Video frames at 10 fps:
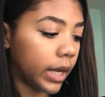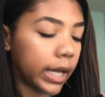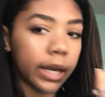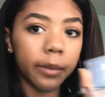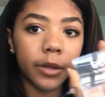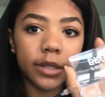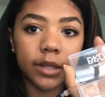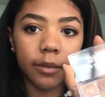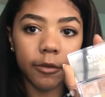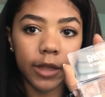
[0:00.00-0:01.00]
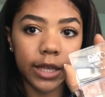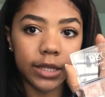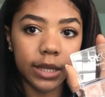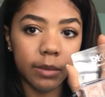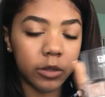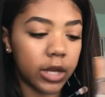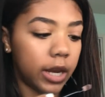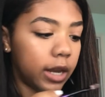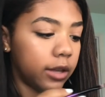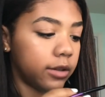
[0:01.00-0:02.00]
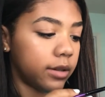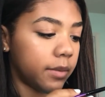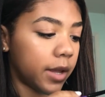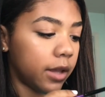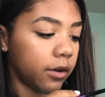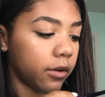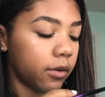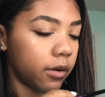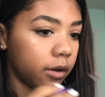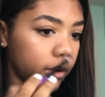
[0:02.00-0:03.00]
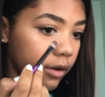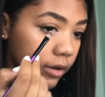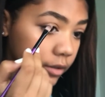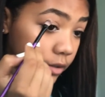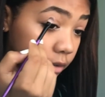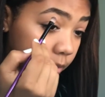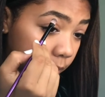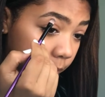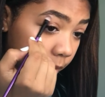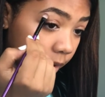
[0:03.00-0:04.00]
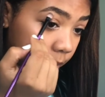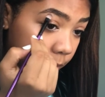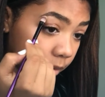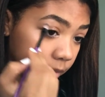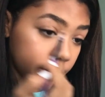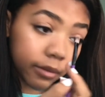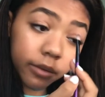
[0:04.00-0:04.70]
And I put some of that same shade I used in my inner corner onto my brow bone.